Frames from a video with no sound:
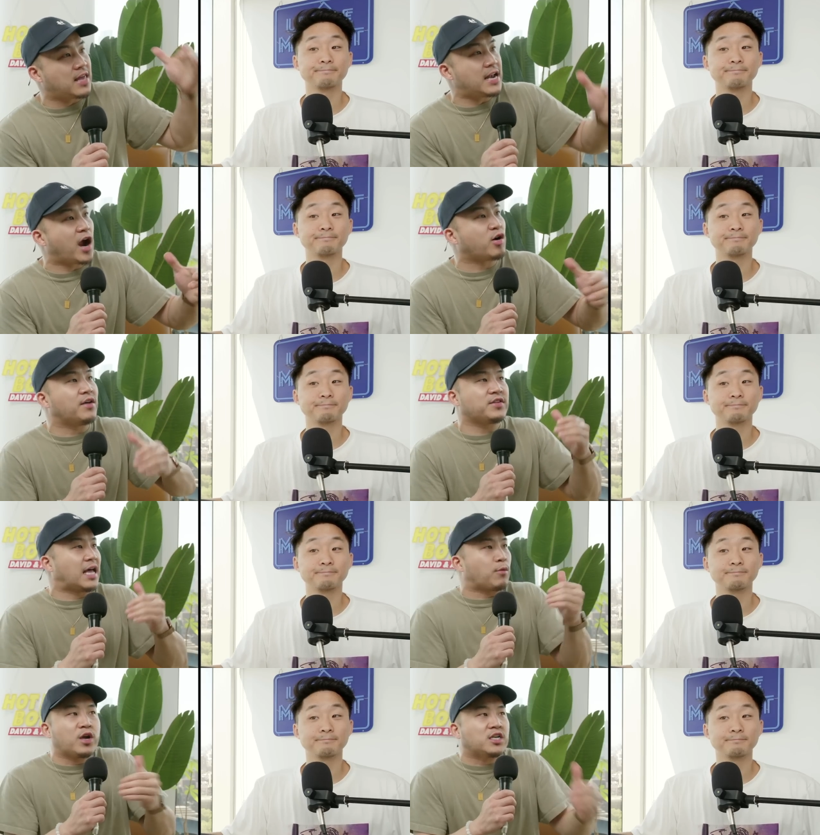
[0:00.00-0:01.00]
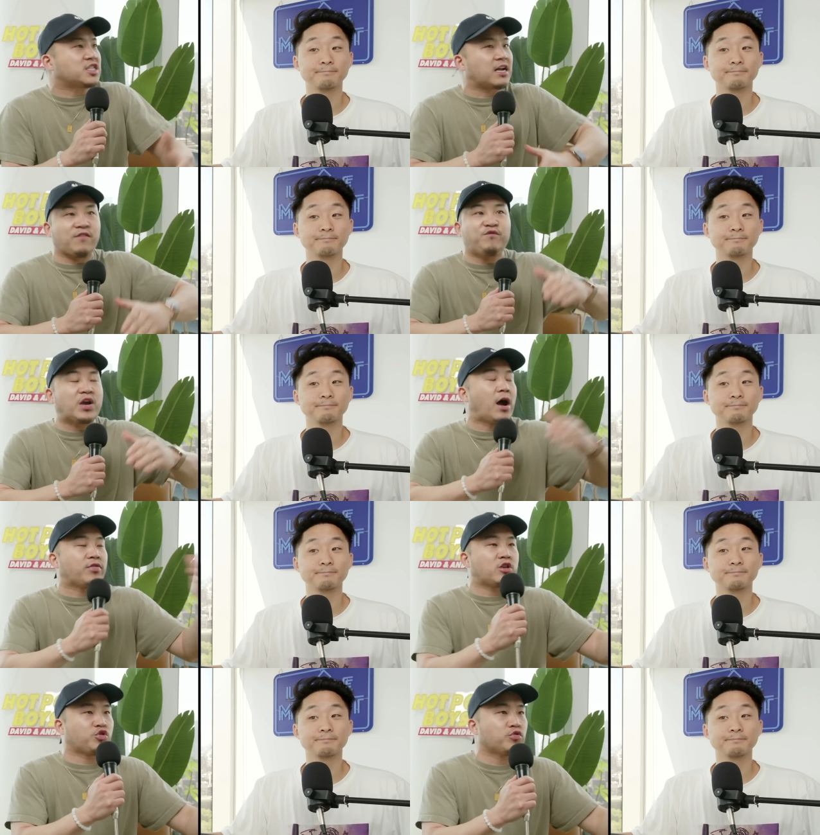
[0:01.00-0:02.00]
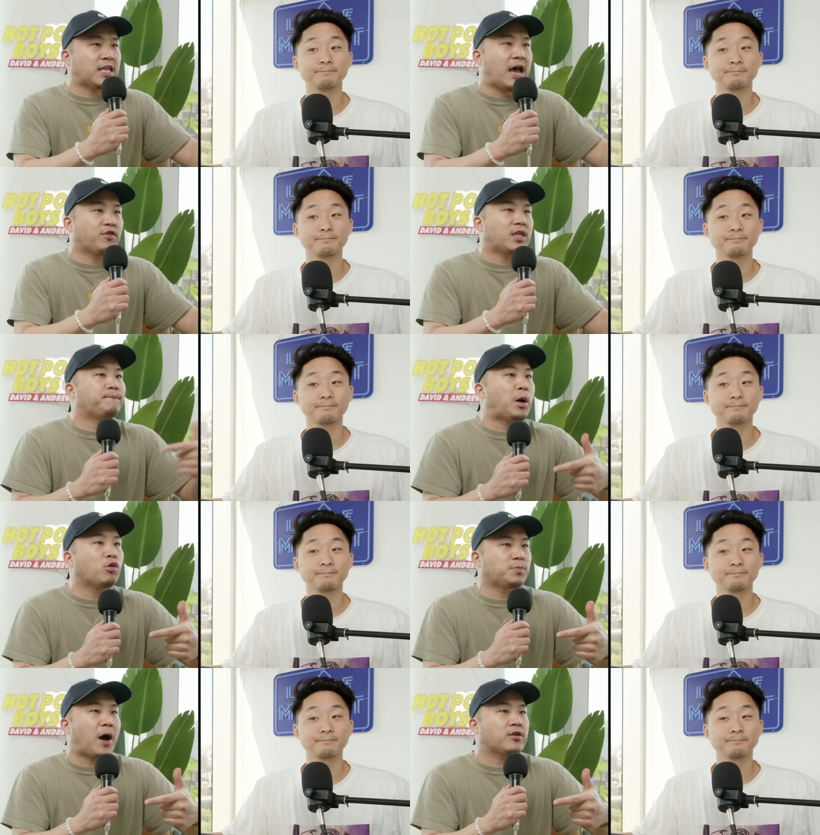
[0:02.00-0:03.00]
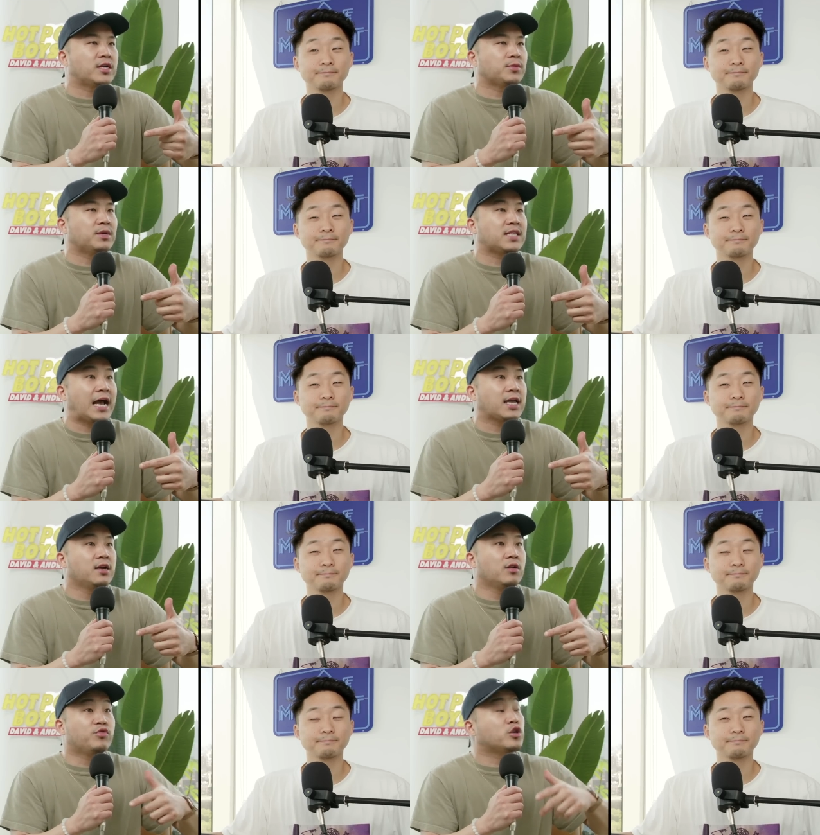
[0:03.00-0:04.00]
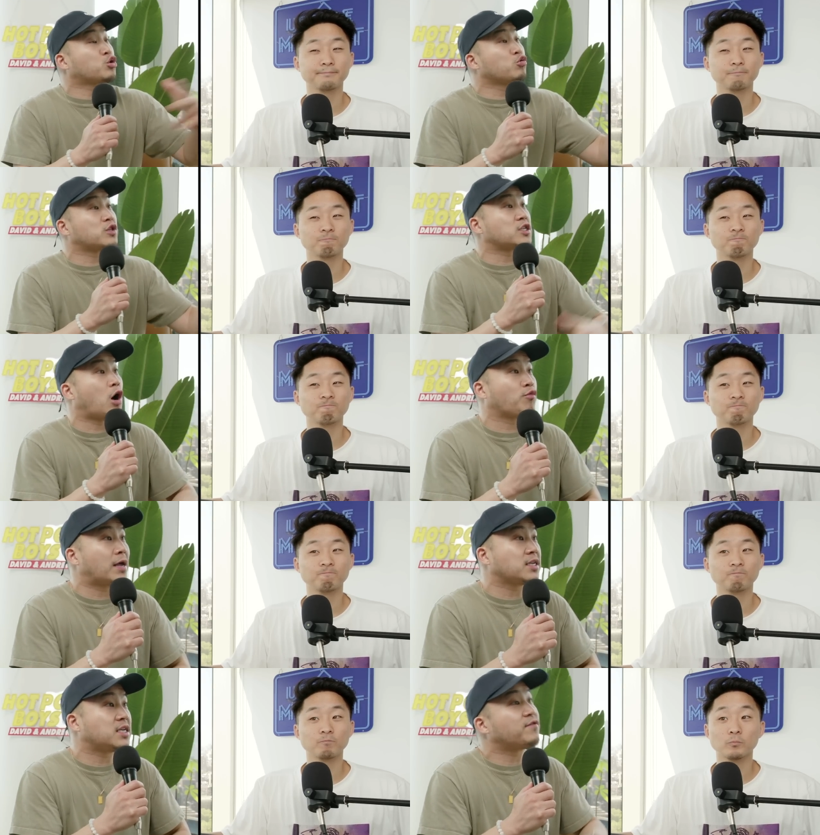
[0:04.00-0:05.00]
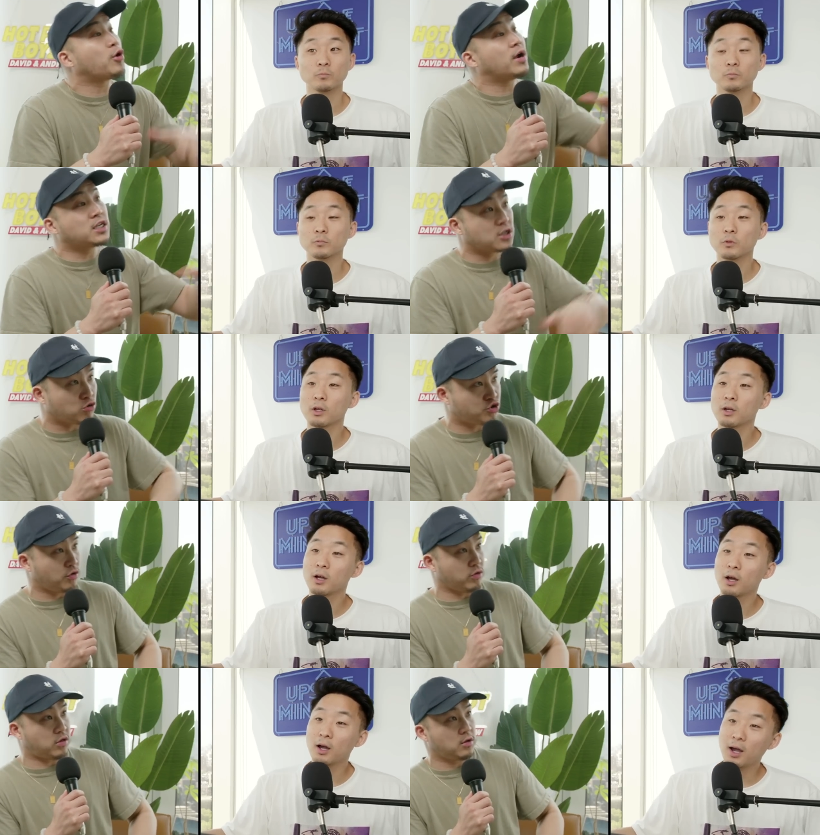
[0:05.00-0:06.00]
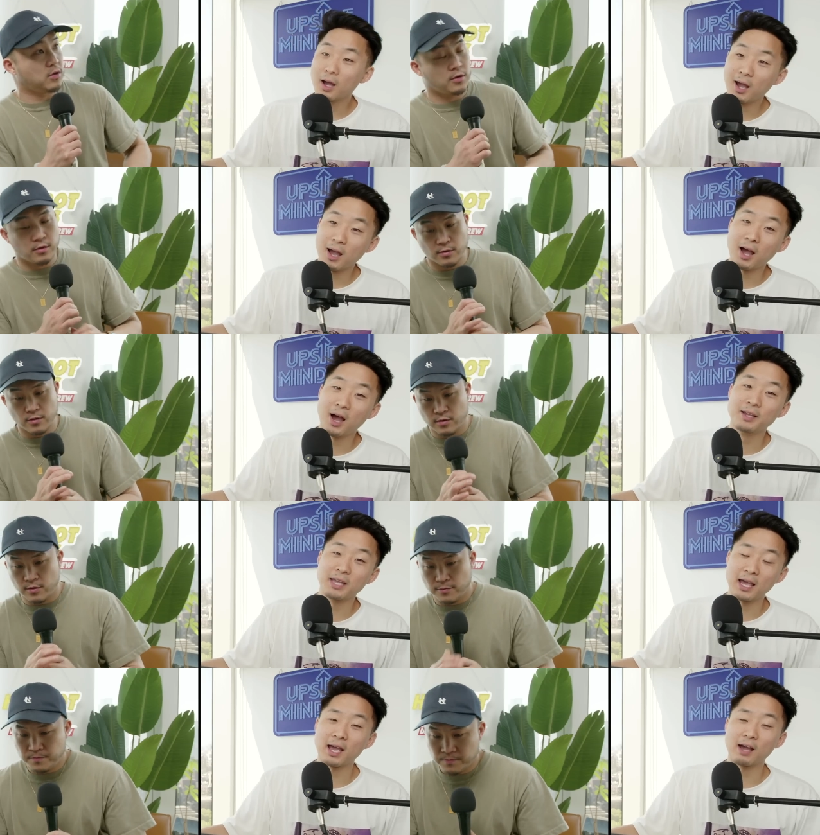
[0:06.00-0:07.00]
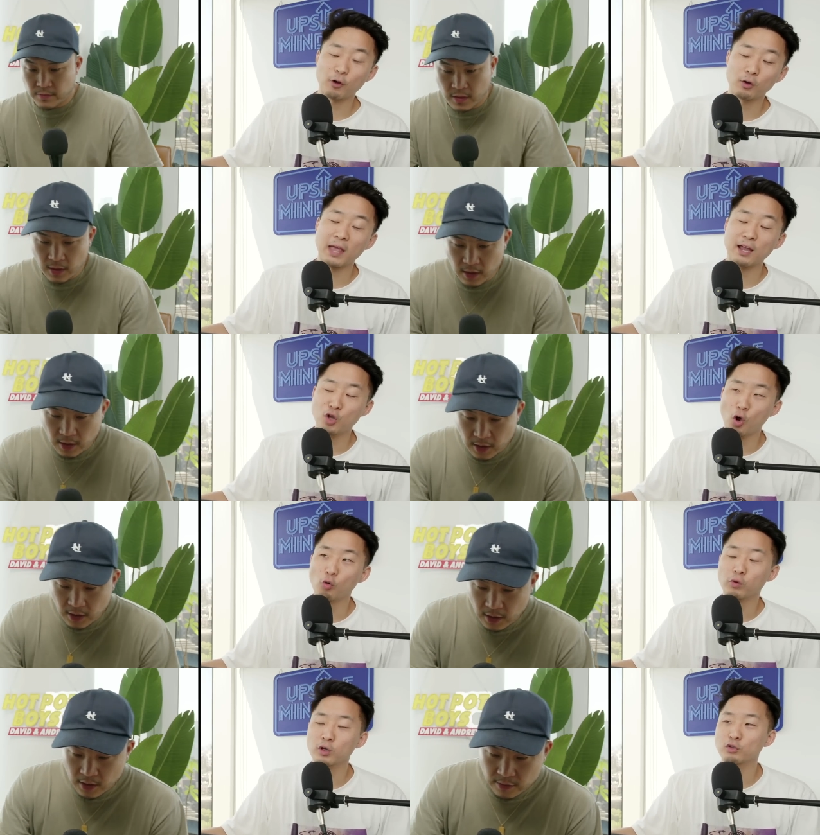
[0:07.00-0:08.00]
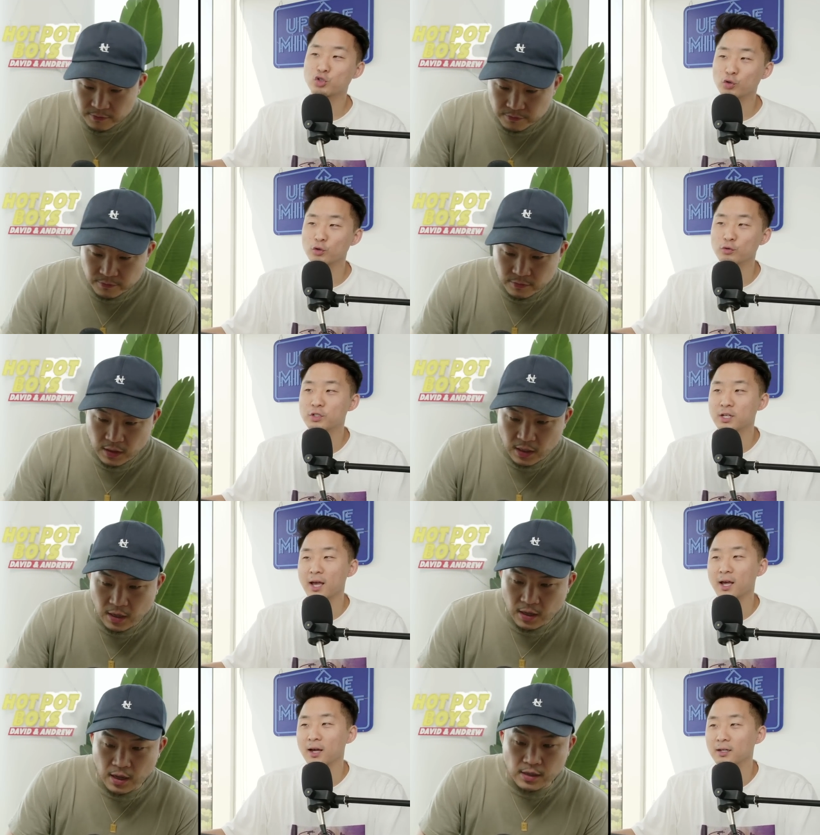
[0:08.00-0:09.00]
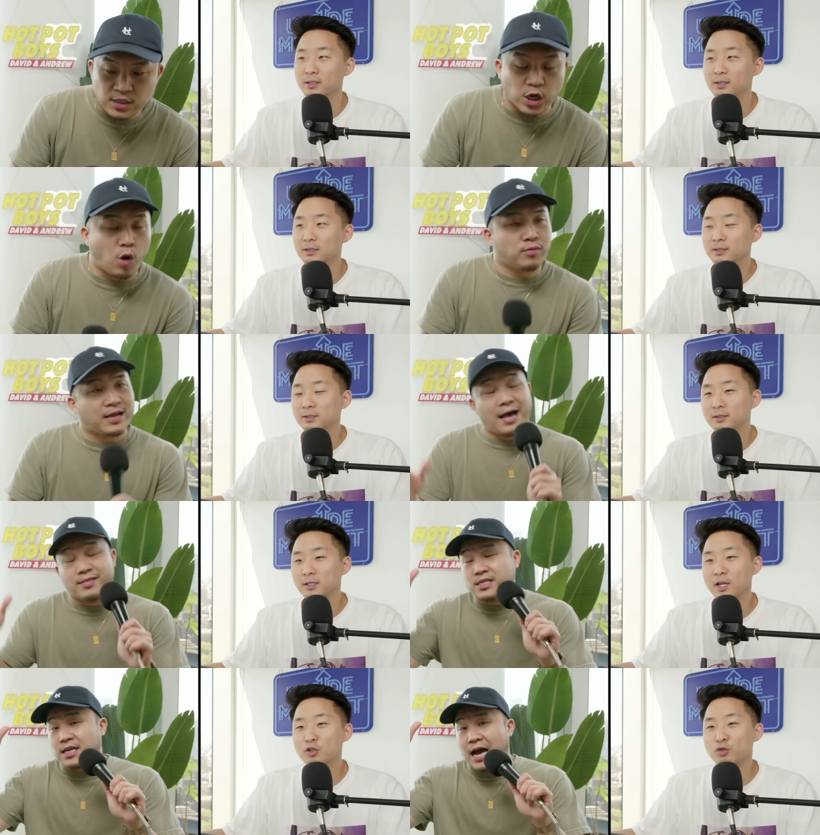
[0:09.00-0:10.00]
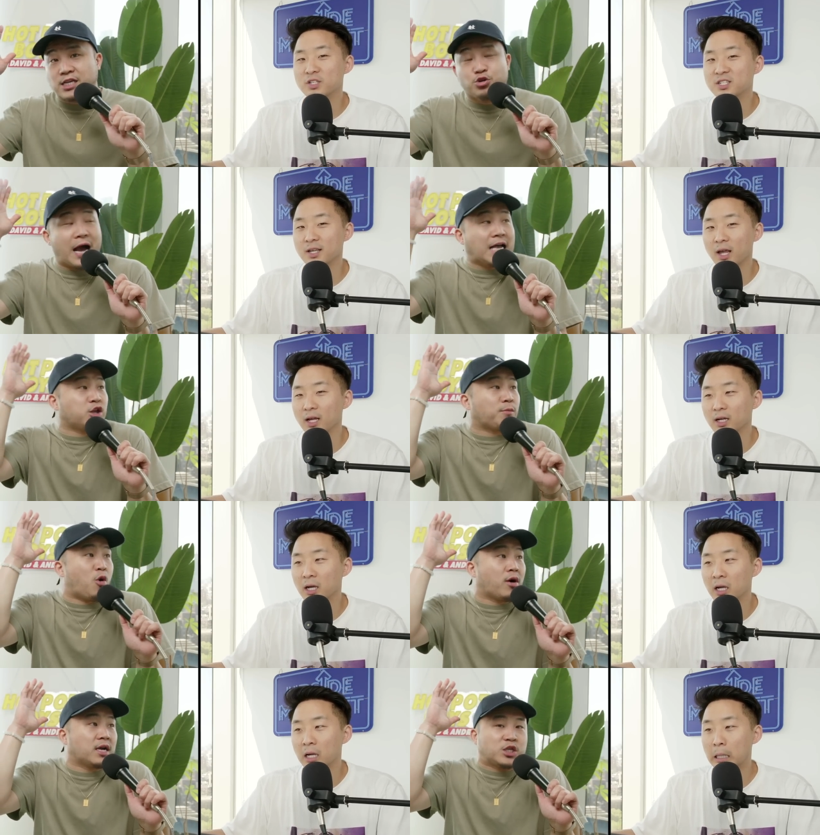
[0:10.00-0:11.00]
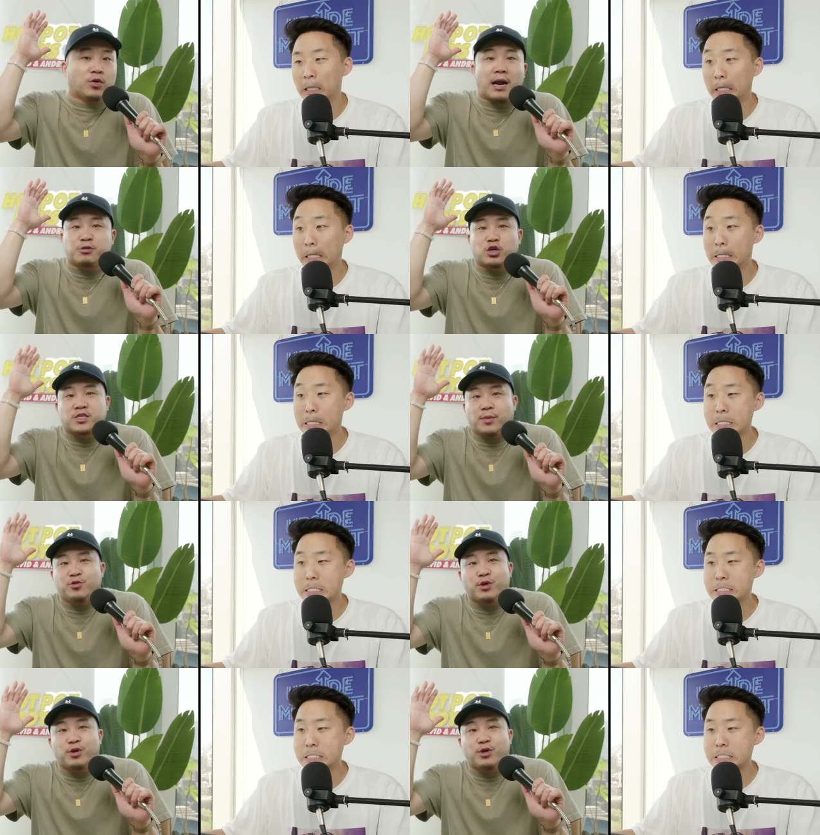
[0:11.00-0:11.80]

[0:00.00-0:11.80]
Speaker 1: the narrative is like, we're just going to figure out the truth to everything. Postmodernism is like, the truth is all relative. There is no truth.
Speaker 2: Ah, yeah, I've heard that. No real truths. Yeah. So
Speaker 1: yeah, listen, guys, you guys look more into it. I'm sure some of you